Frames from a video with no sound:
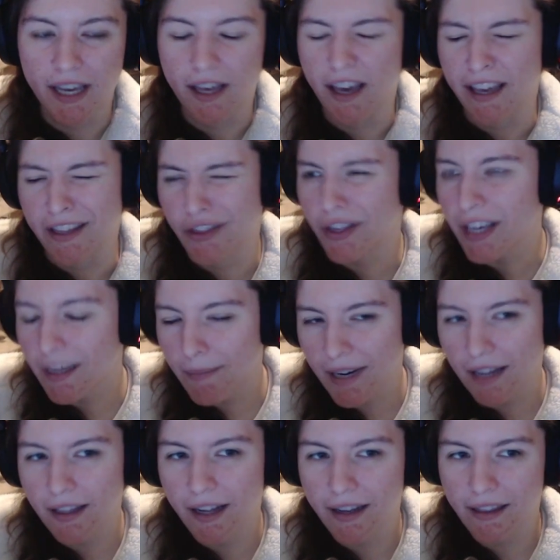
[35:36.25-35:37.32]
I could think
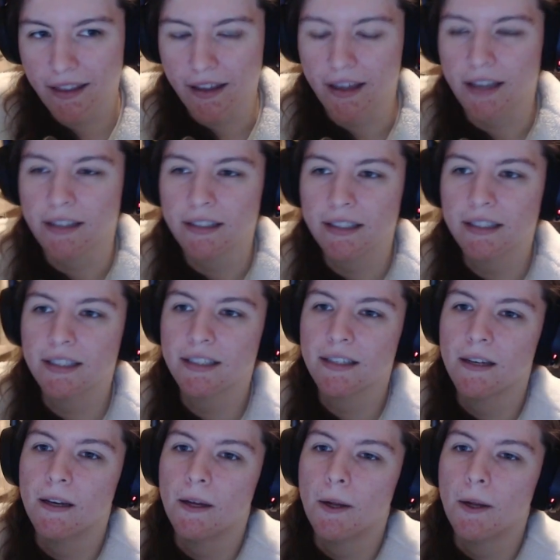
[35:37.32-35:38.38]
about a lot of things.